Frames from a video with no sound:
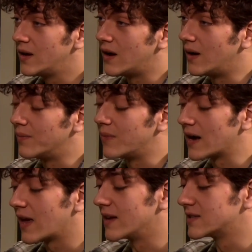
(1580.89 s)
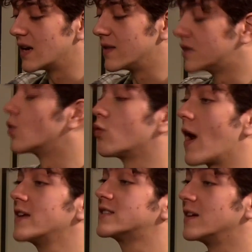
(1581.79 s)
I can say that the
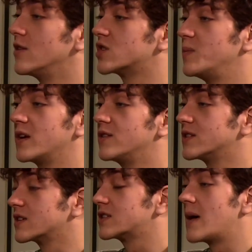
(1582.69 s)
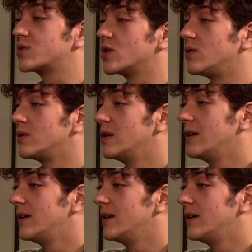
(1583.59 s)
rice at Los Amigos is exceptional,